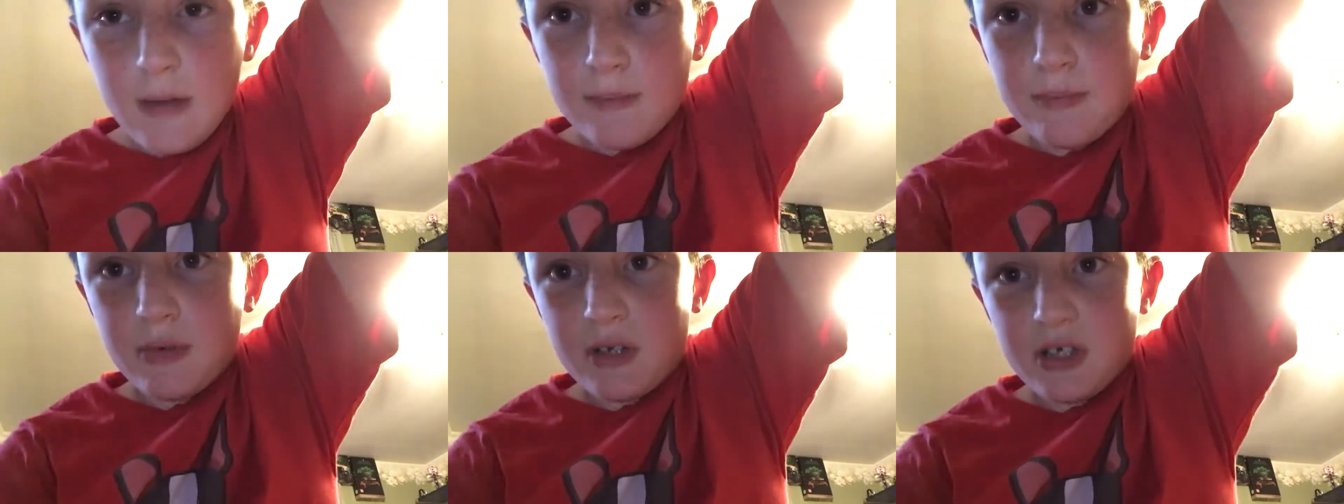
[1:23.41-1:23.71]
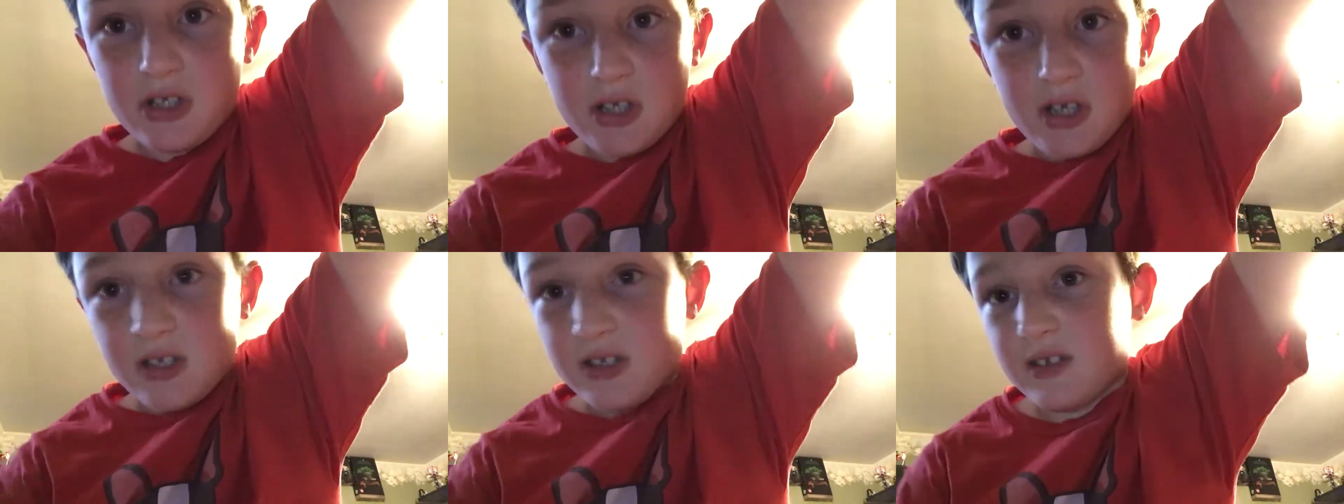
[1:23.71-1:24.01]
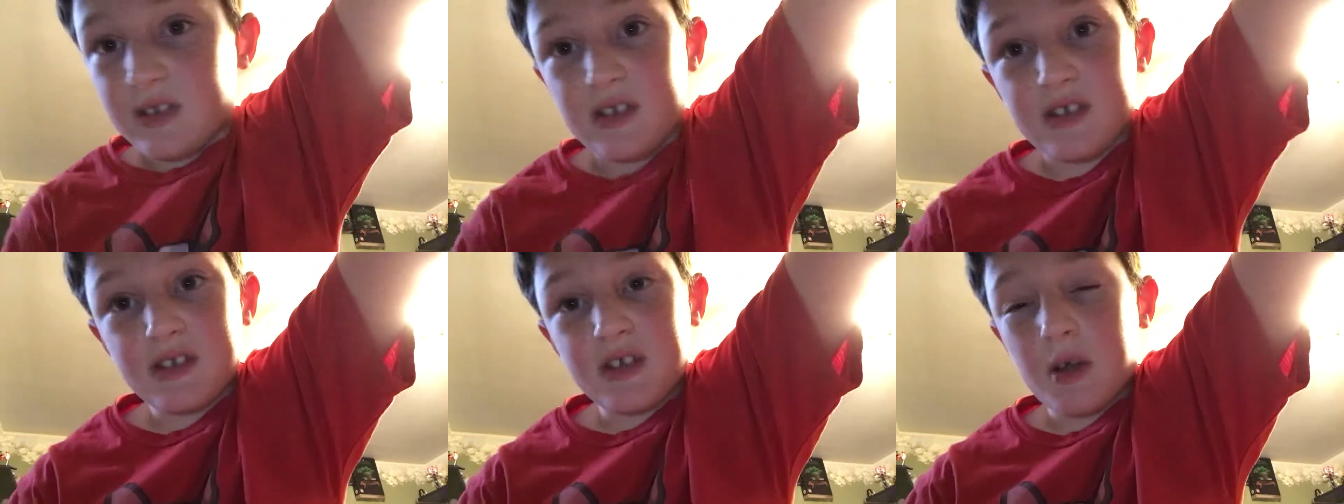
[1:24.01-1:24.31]
But because
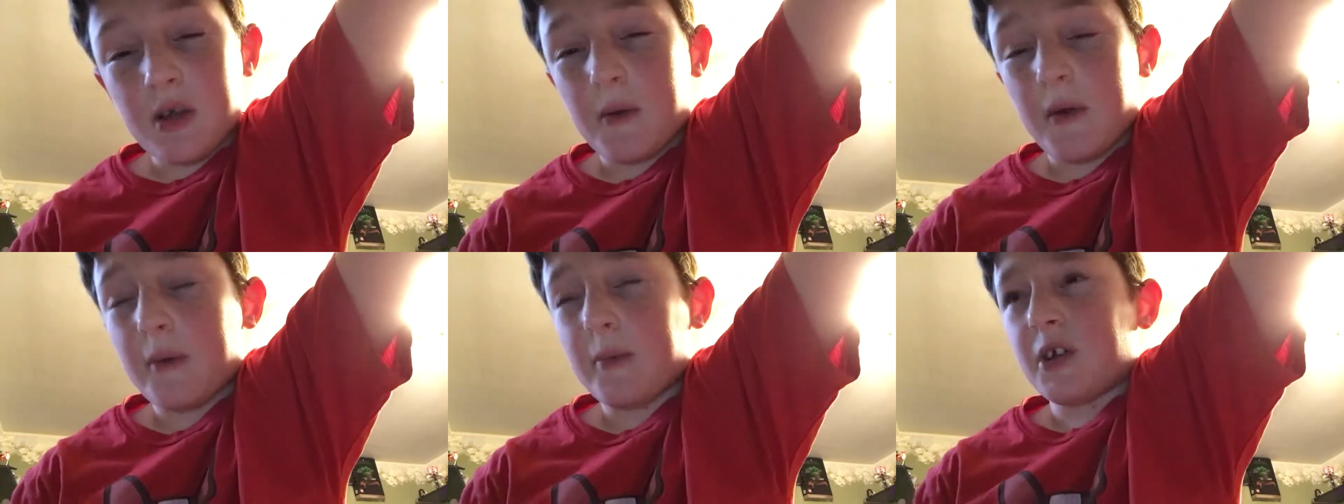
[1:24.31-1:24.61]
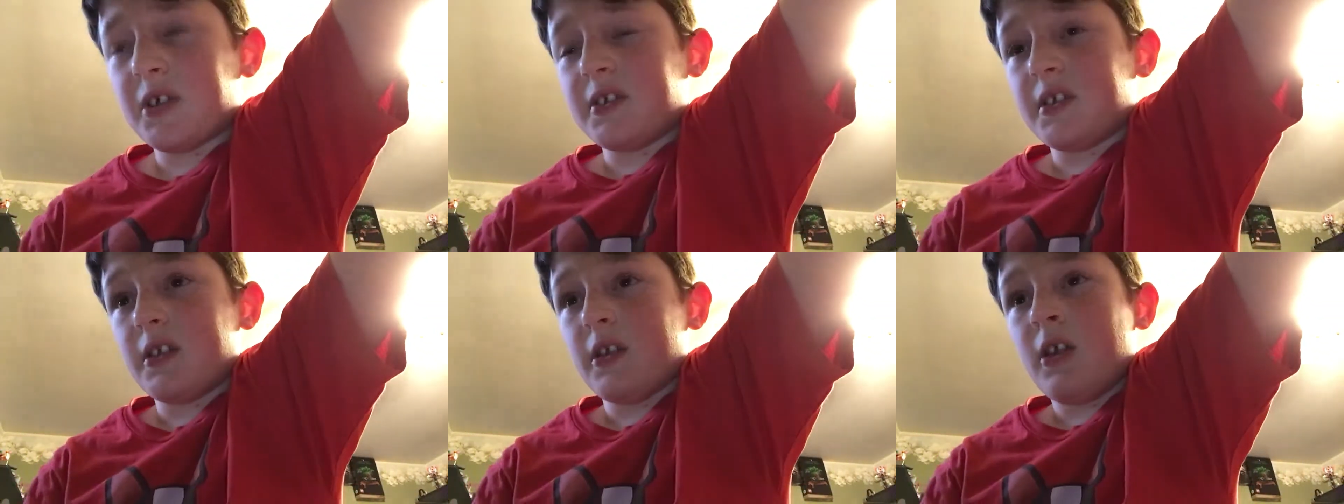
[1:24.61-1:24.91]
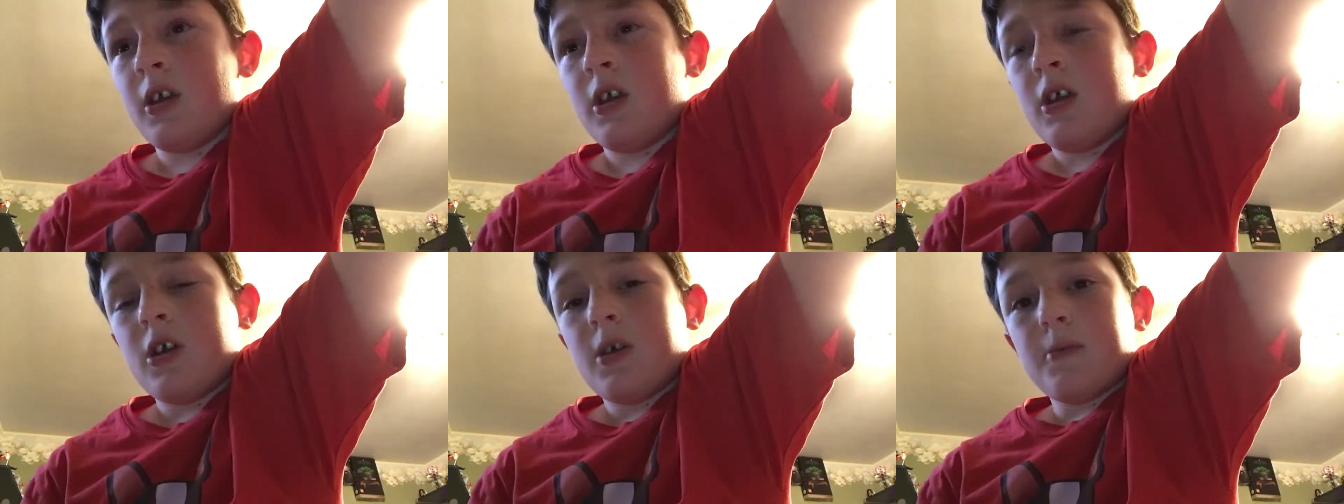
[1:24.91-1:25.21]
of the snow, I wasn't.
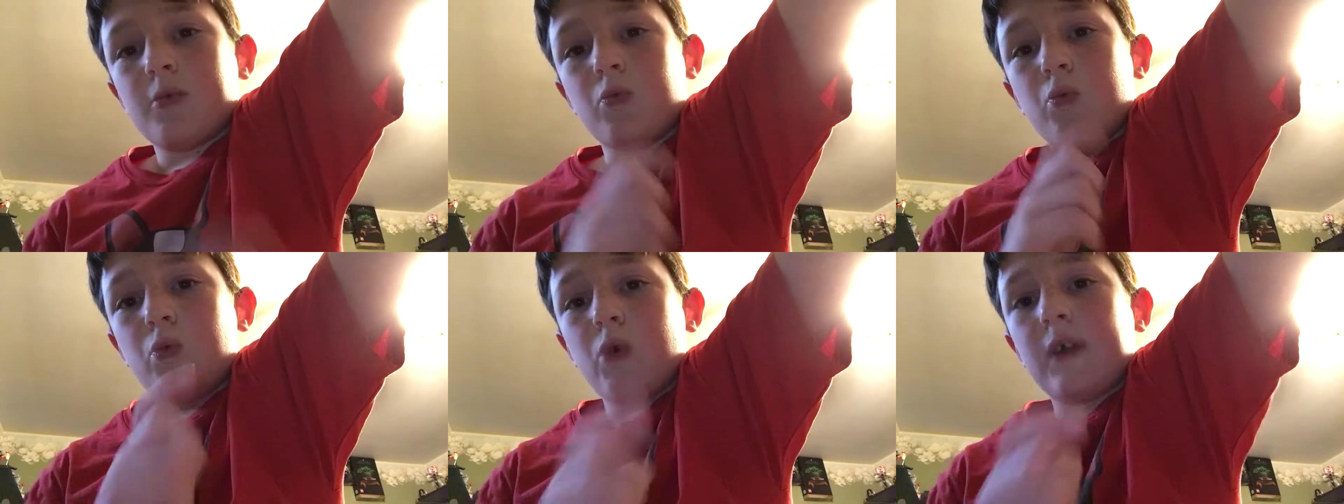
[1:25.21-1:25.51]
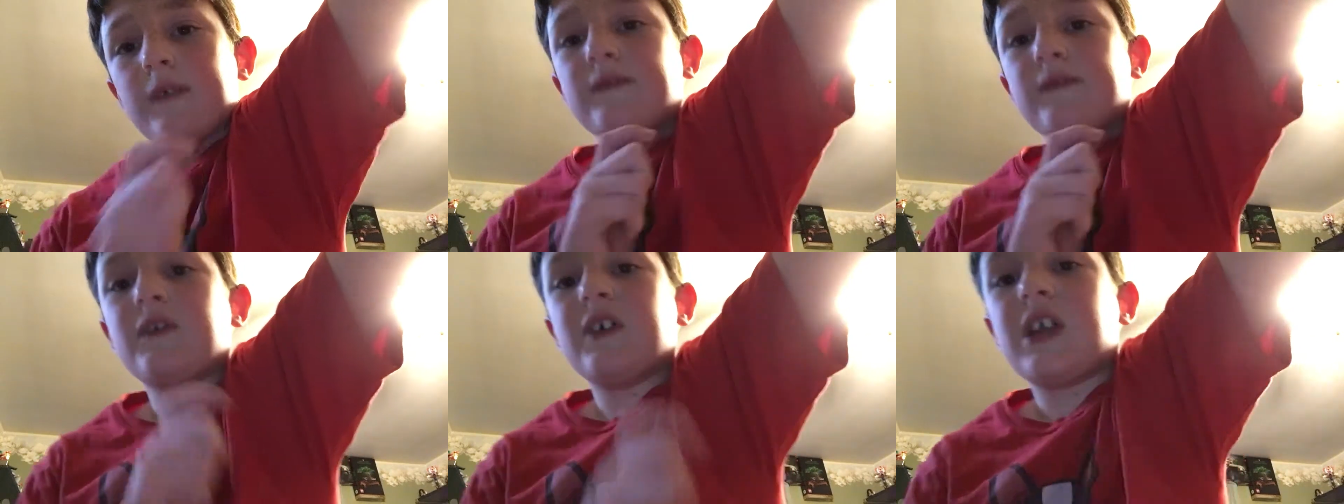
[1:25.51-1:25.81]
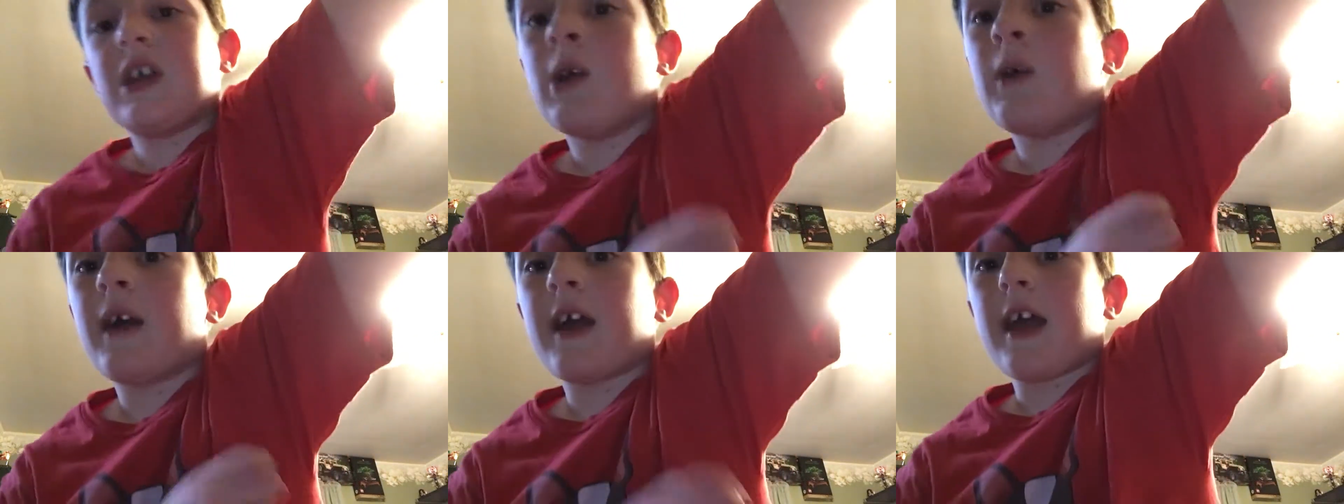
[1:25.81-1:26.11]
But one
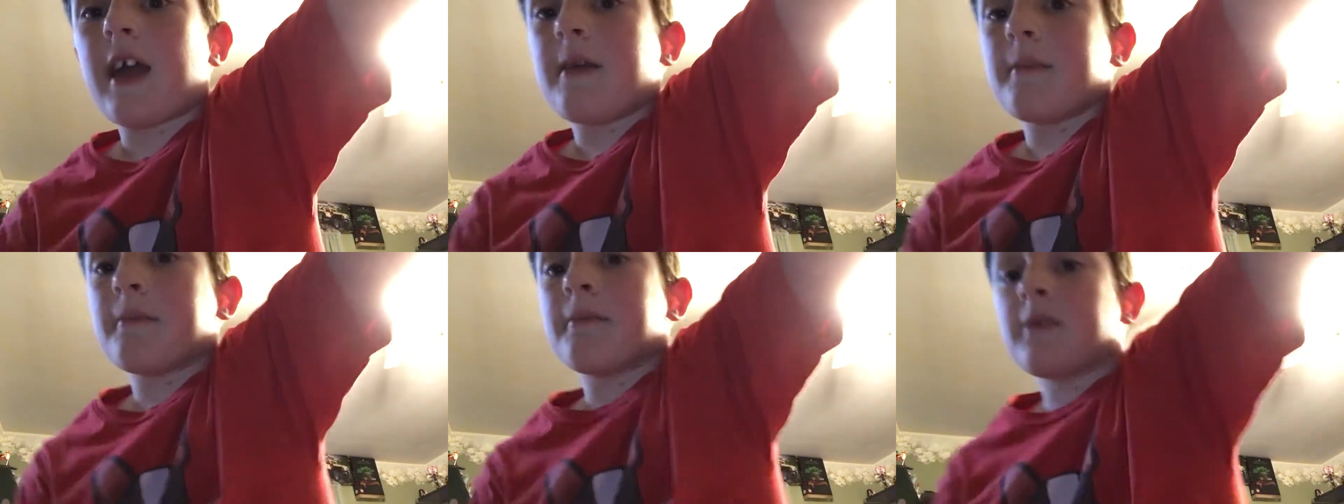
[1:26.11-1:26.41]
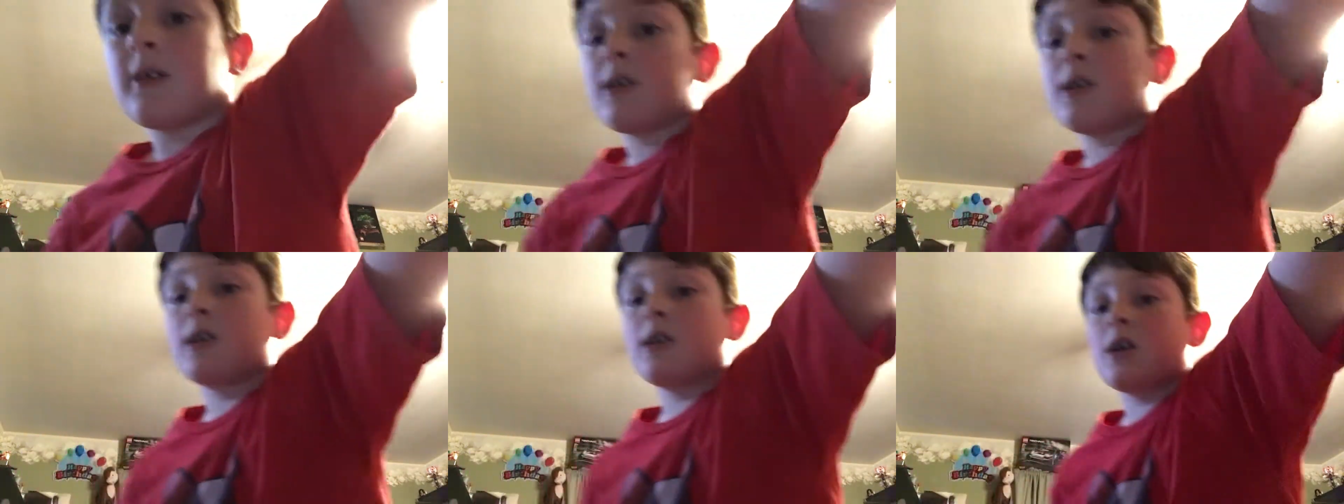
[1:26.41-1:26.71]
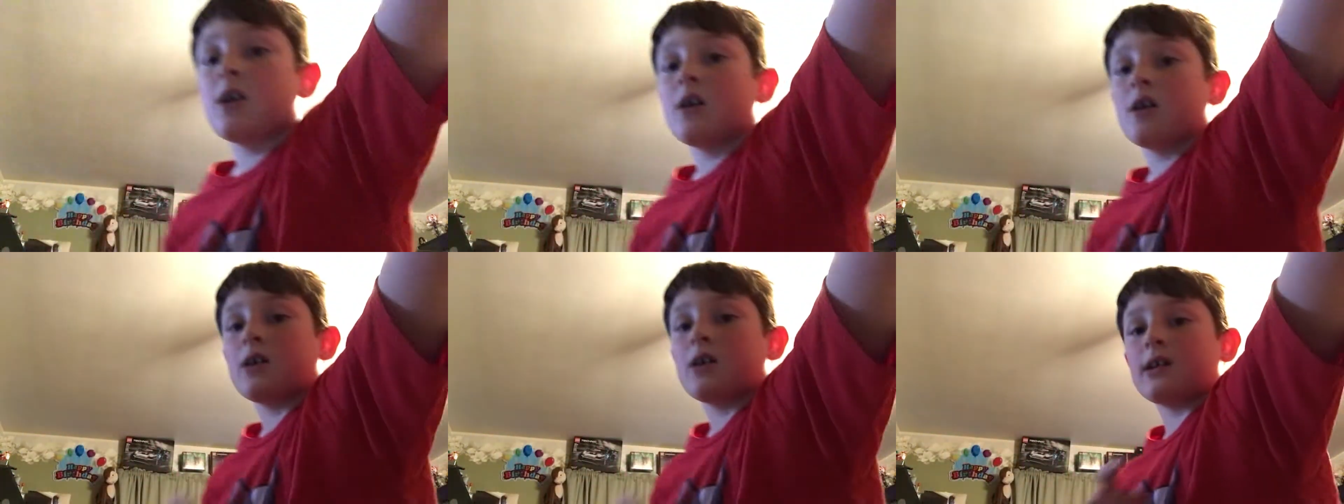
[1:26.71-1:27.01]
video I am
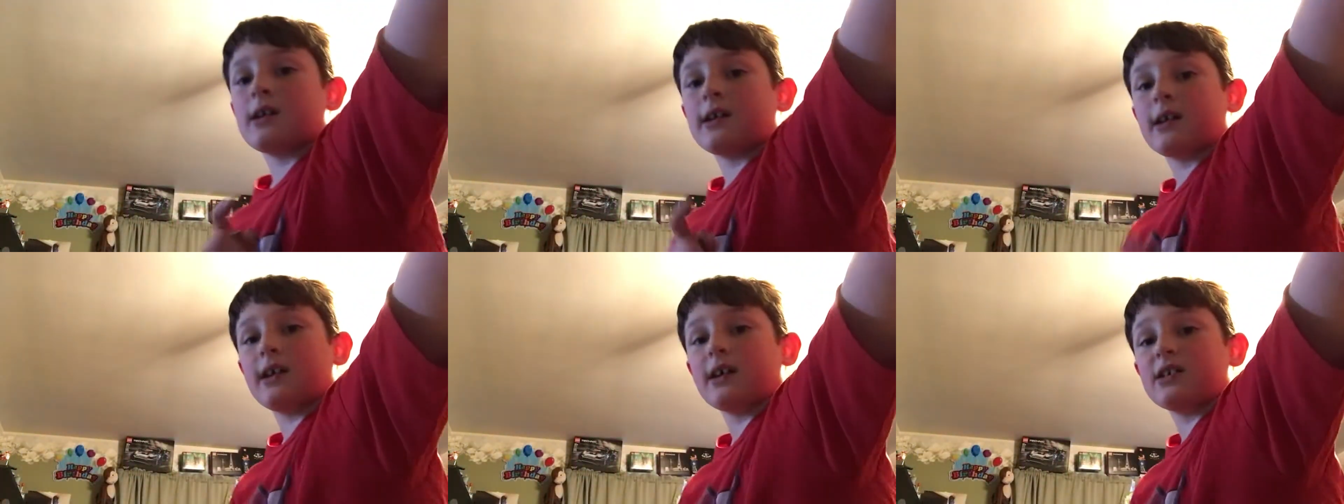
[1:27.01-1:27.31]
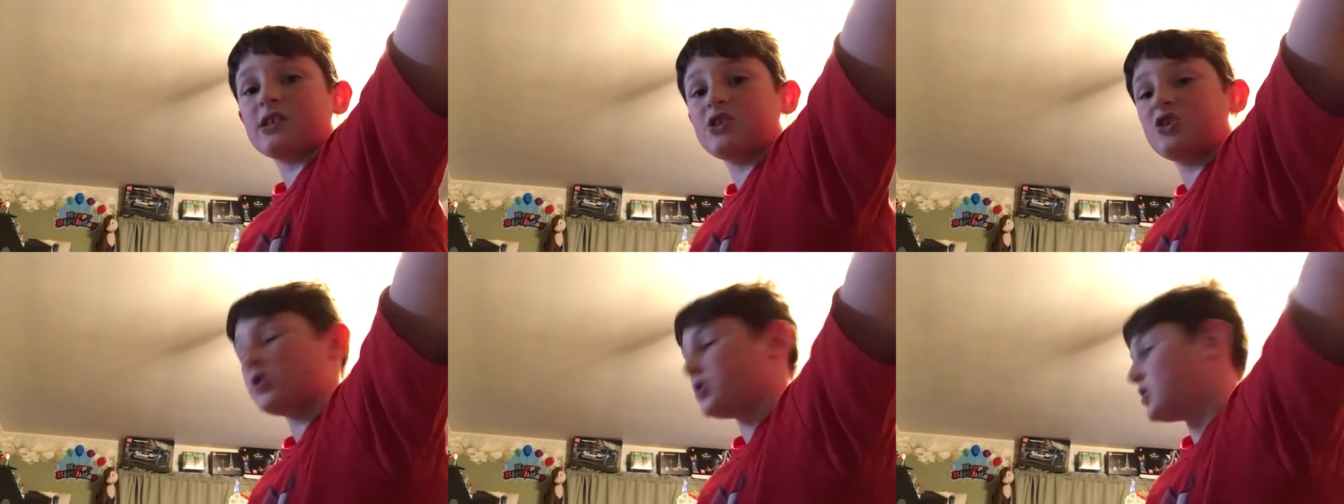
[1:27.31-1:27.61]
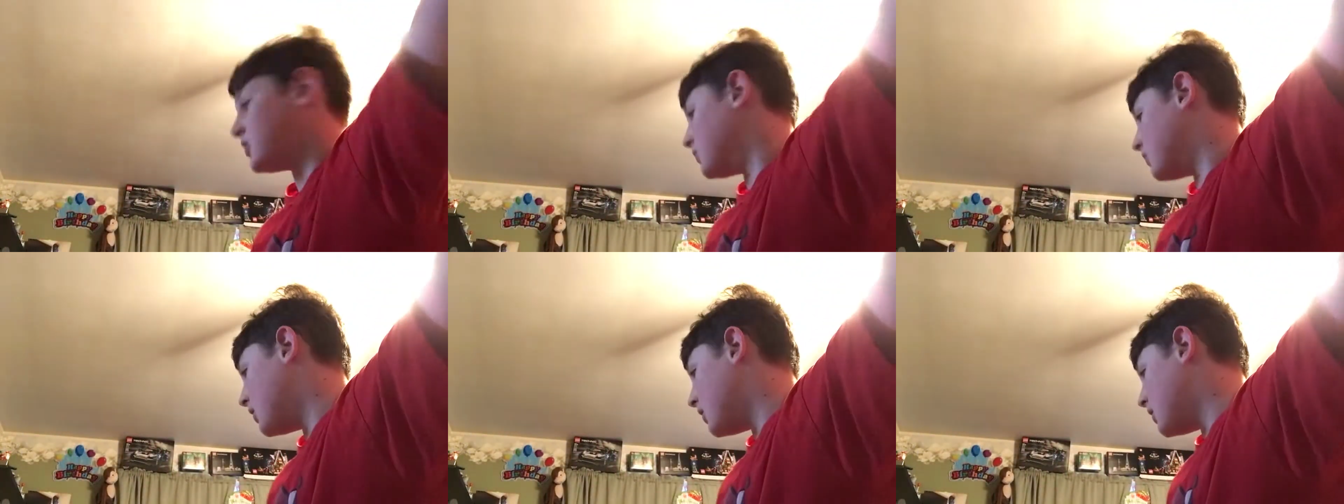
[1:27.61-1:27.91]
going to do.